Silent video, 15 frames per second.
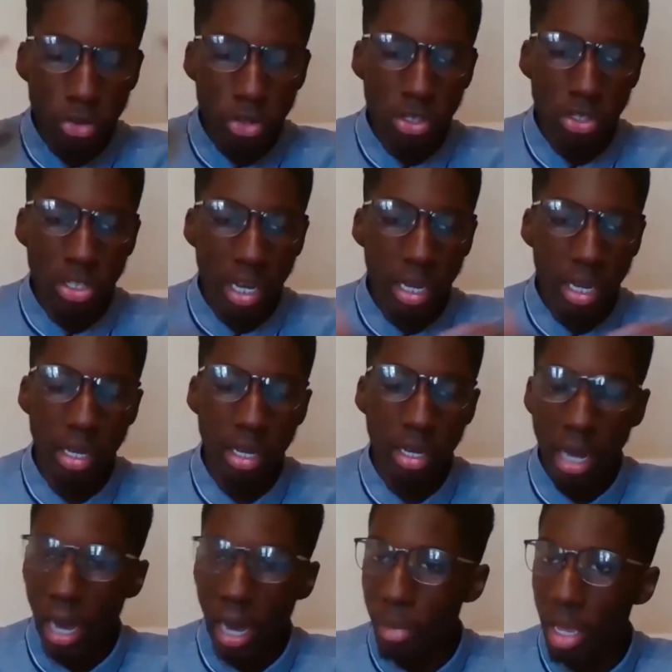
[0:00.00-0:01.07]
But if you just say,
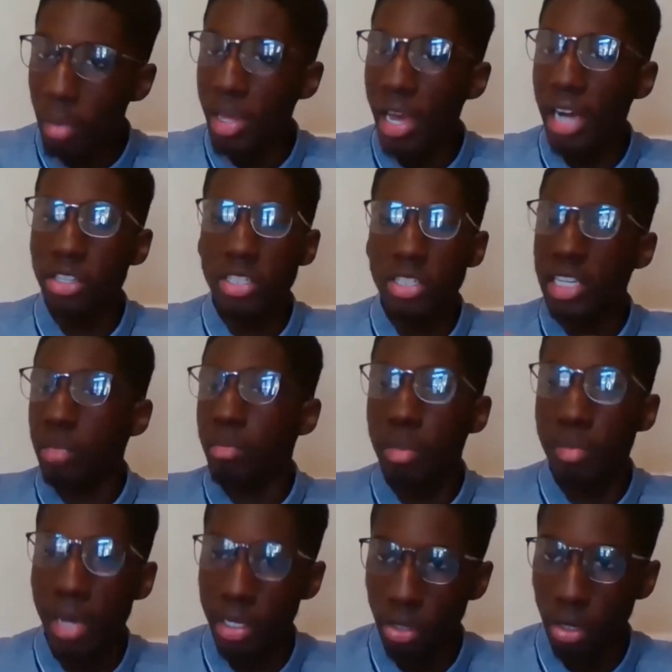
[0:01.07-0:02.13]
maybe I just need to
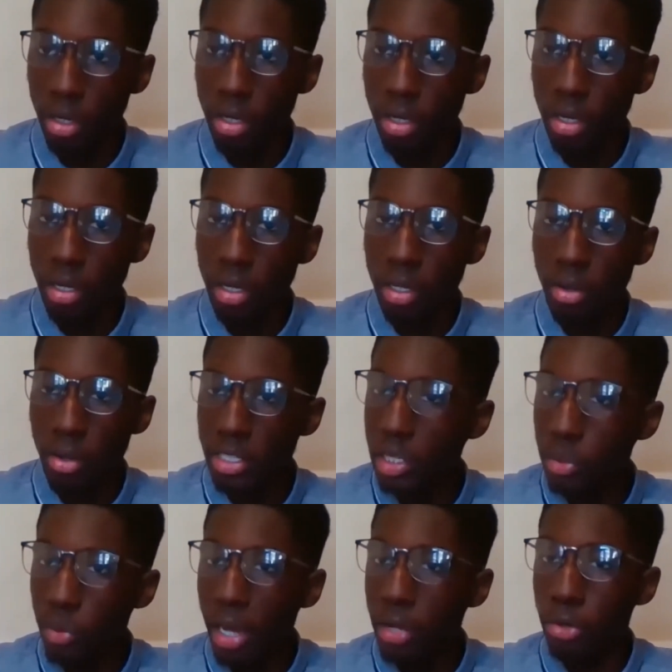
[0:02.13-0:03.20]
be better, because
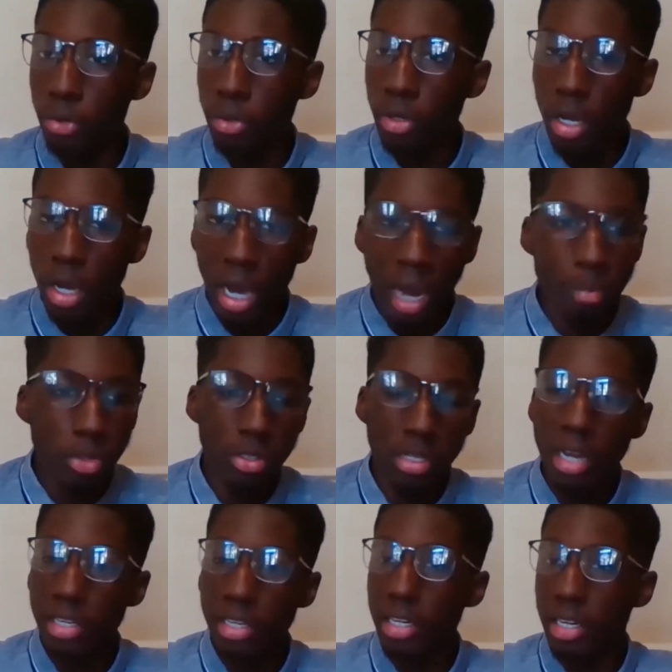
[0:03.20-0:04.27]
that's what I do. I
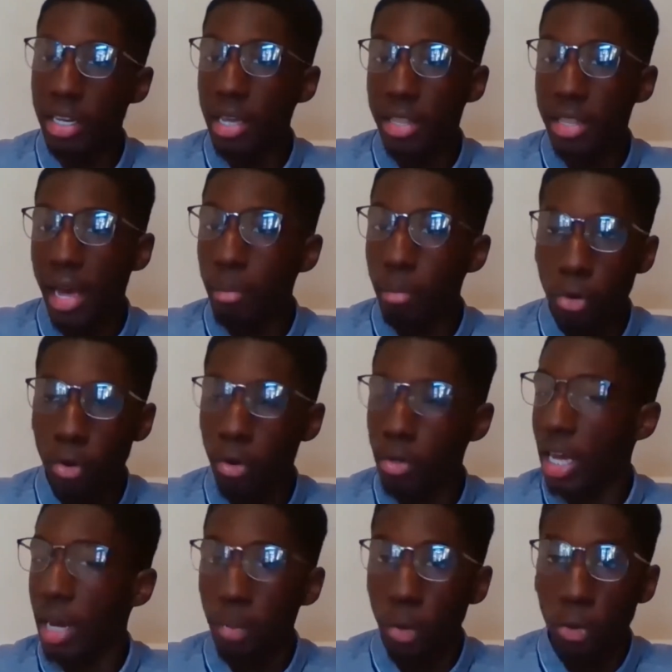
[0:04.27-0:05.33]
didn't get that
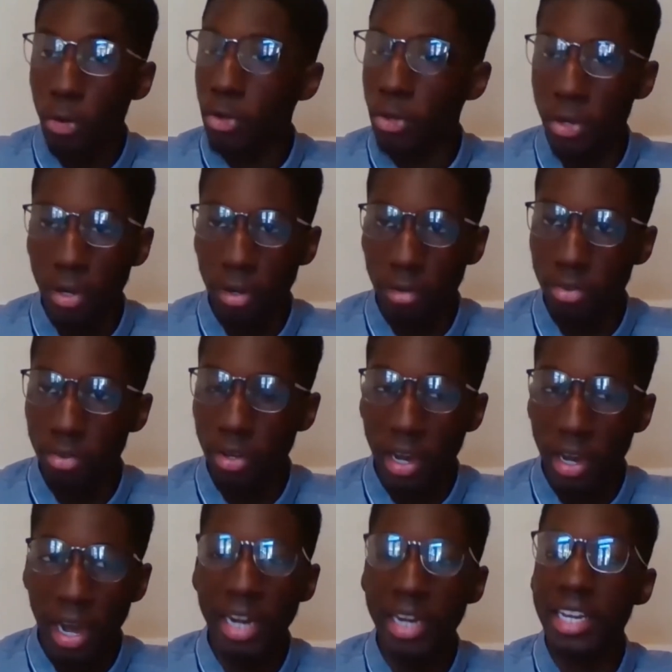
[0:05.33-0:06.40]
because I'm not good enough,
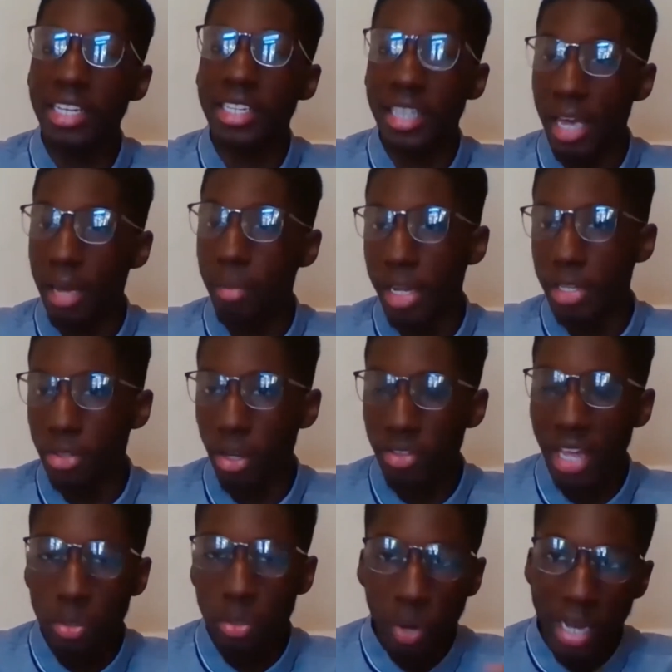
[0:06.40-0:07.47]
and I need to get better.
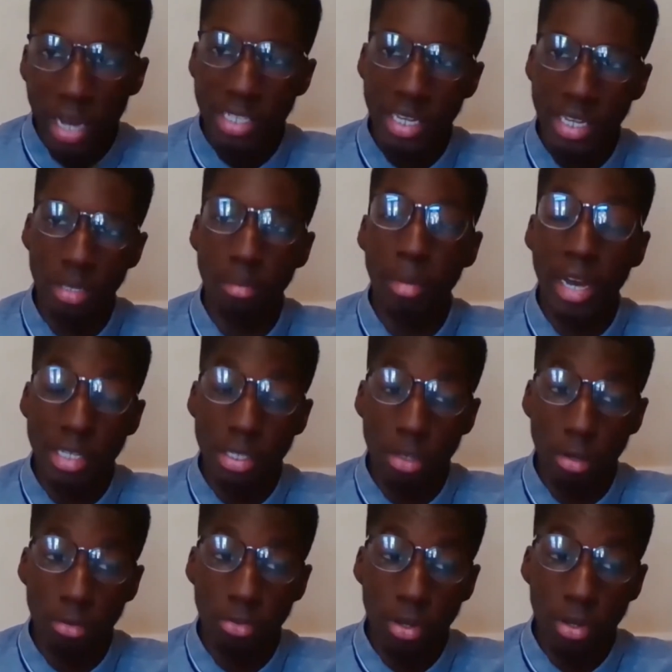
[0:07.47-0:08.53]
That's what I say to
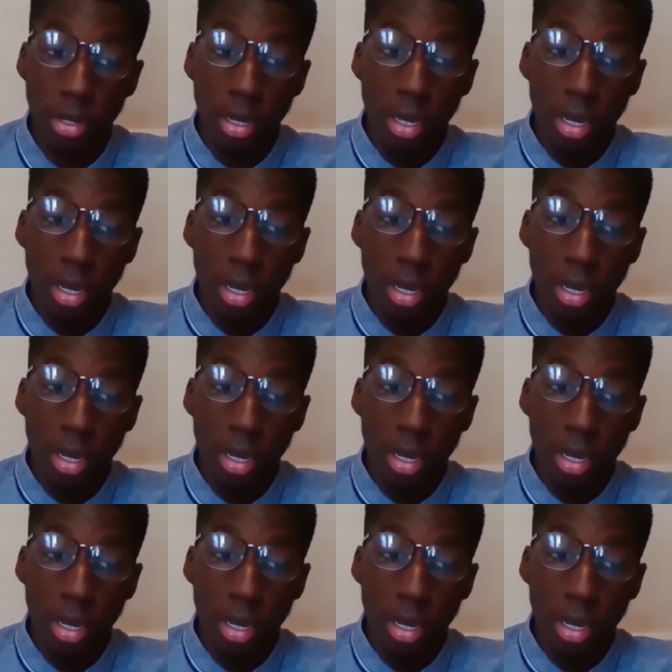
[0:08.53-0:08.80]
myself.